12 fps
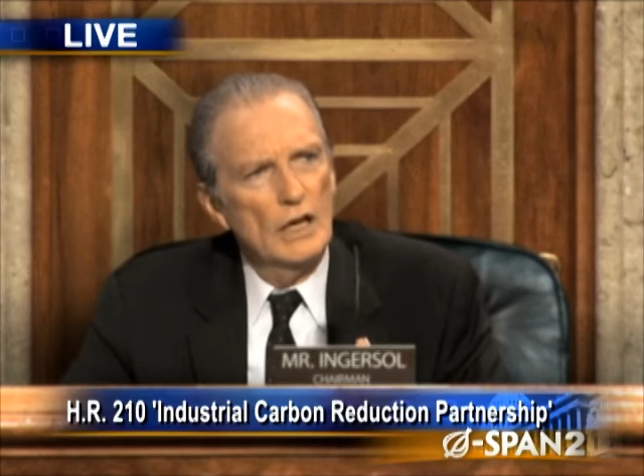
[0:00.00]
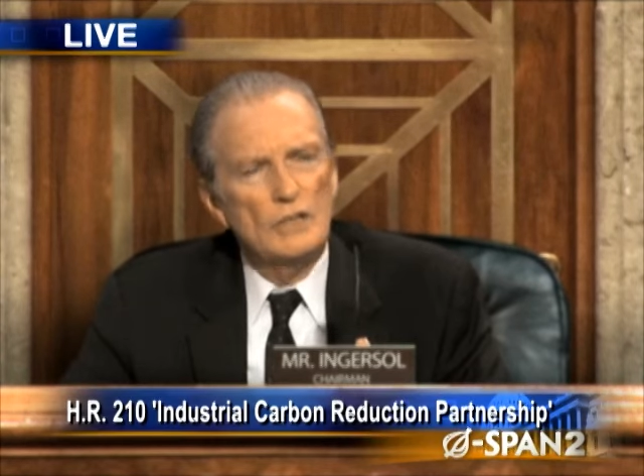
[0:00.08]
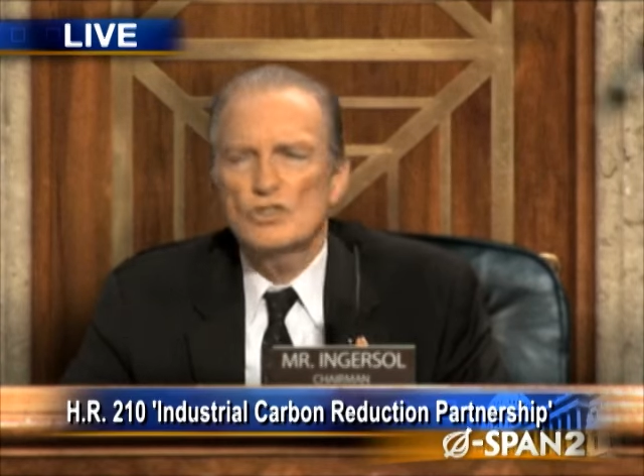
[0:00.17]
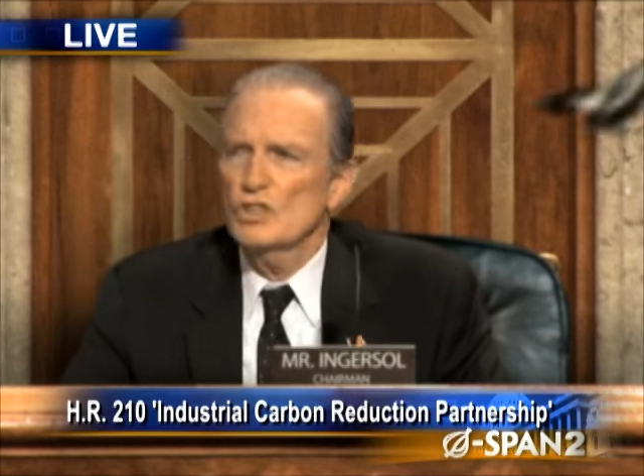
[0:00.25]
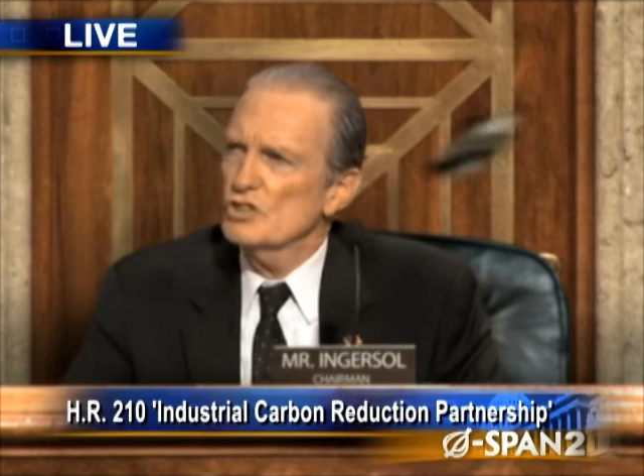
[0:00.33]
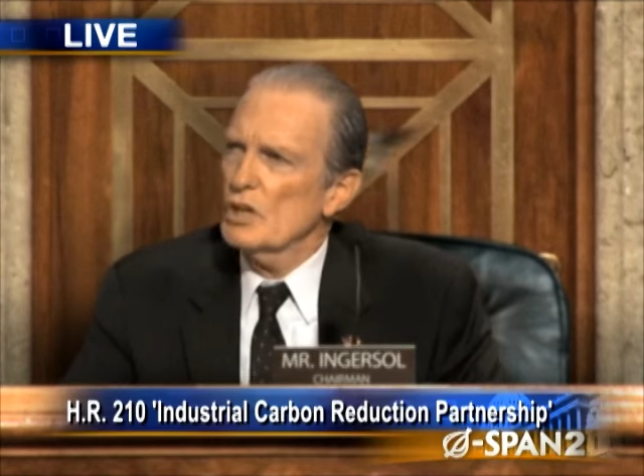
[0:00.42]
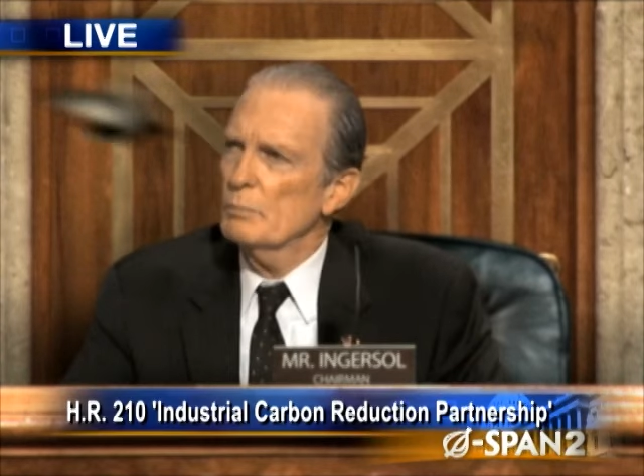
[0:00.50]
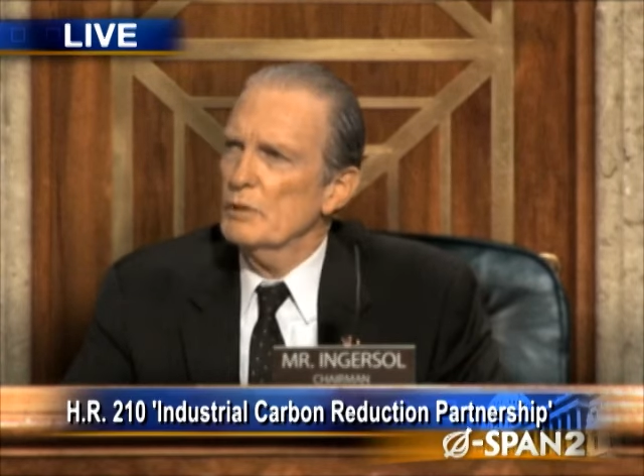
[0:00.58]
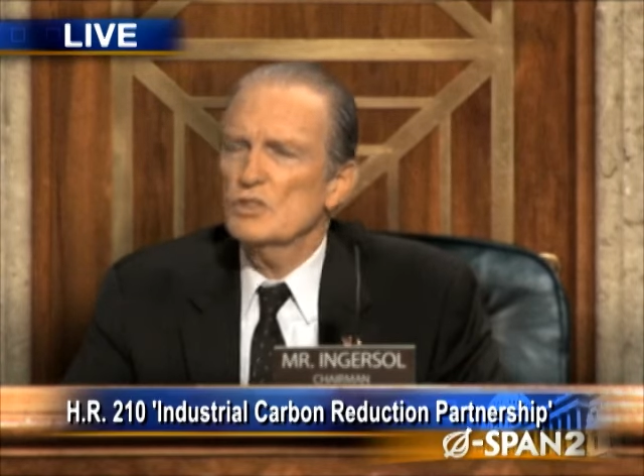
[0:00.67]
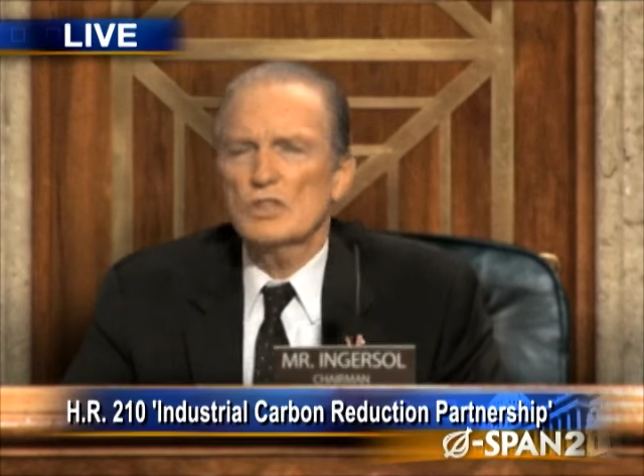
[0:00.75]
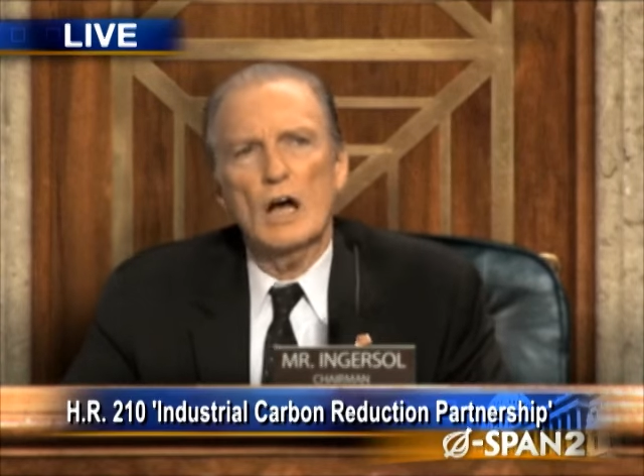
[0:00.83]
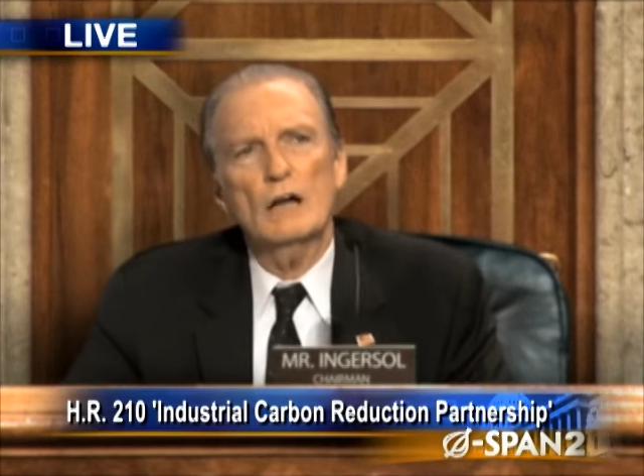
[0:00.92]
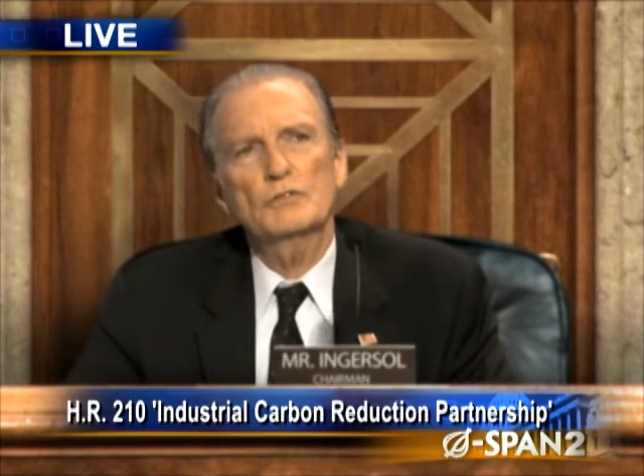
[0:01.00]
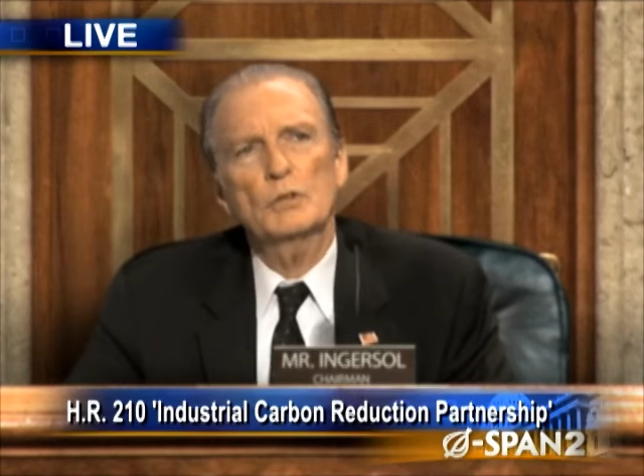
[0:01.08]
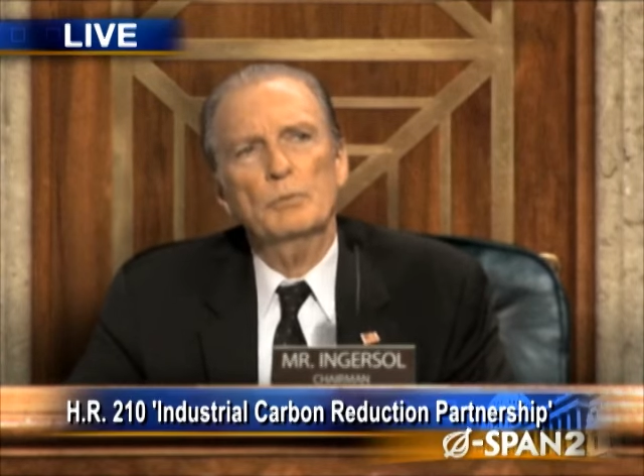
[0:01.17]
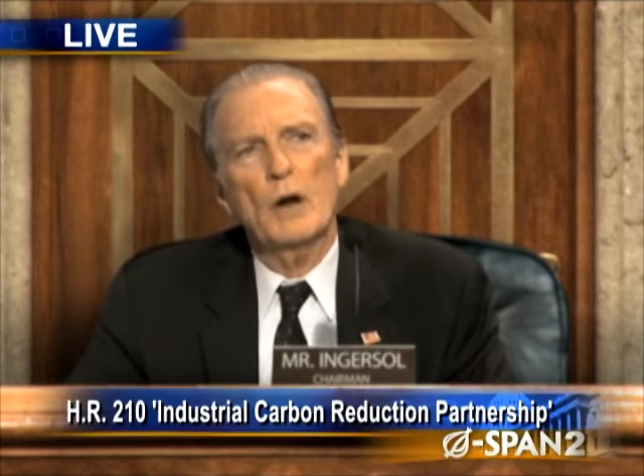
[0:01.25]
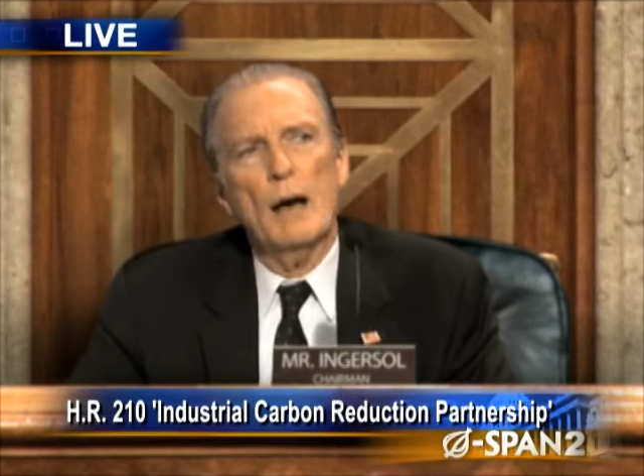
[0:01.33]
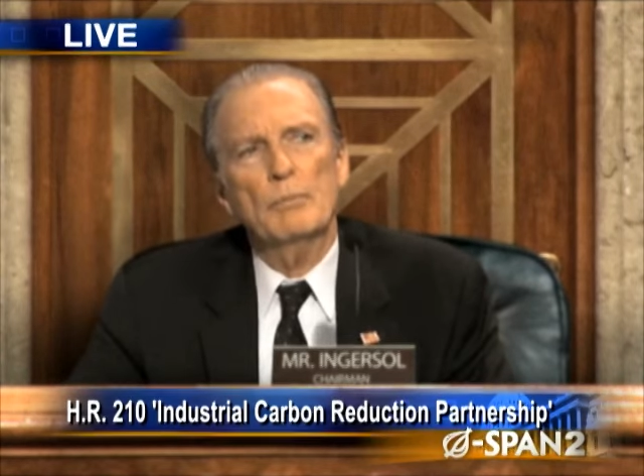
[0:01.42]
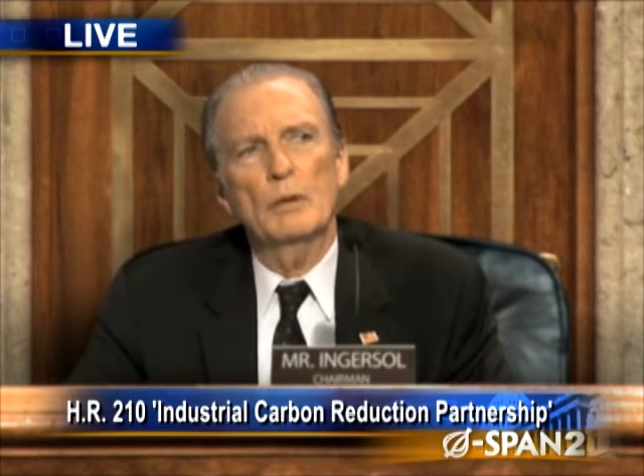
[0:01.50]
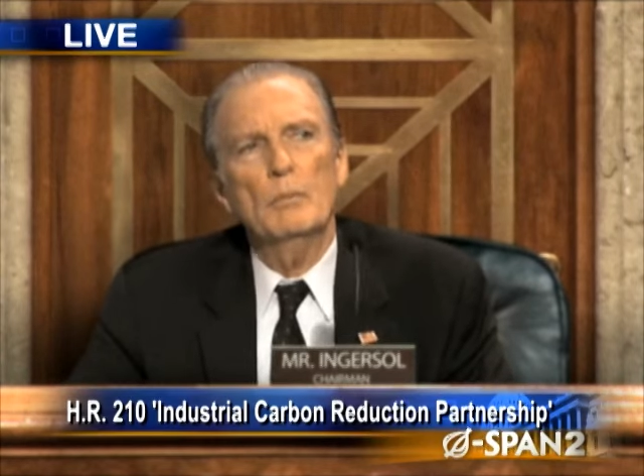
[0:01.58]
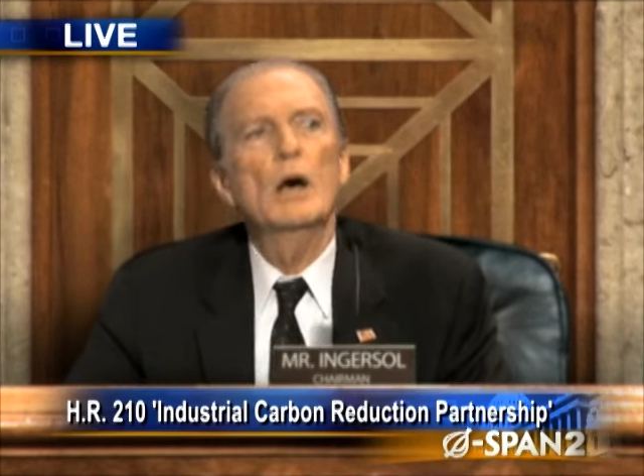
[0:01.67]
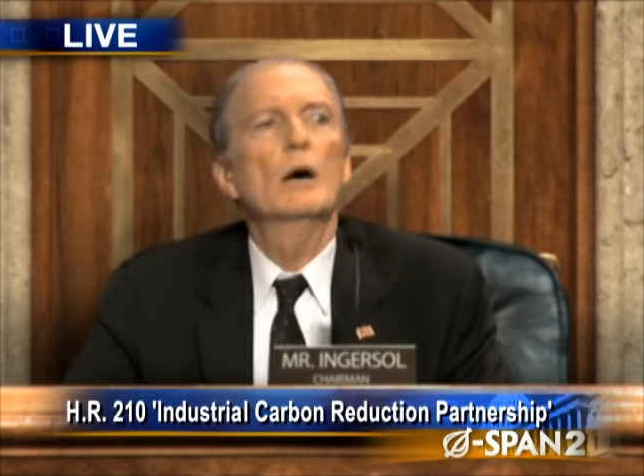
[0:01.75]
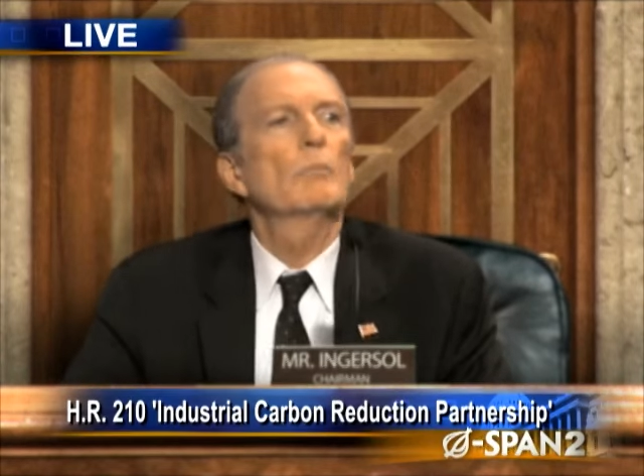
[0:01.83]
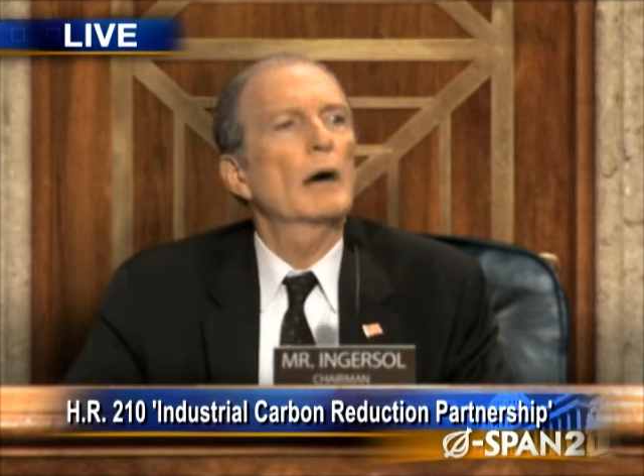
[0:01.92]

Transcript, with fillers: And she simply solved her problem